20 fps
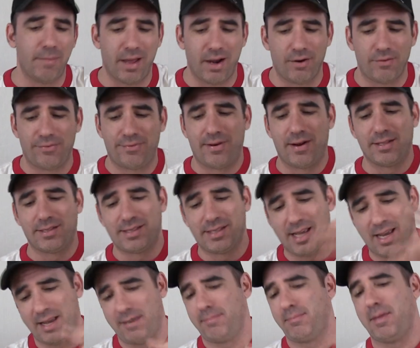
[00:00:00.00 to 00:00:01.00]
metal front
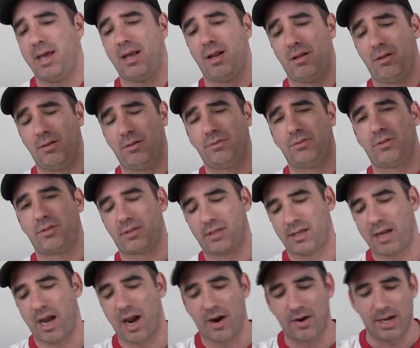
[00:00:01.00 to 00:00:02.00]
sight, metal
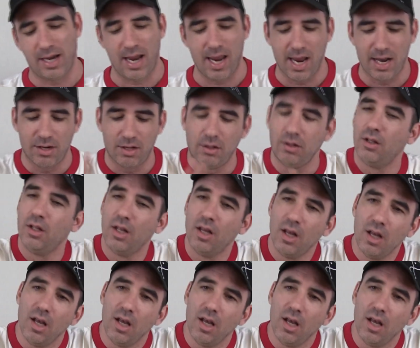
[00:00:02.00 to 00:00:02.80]
carry handle,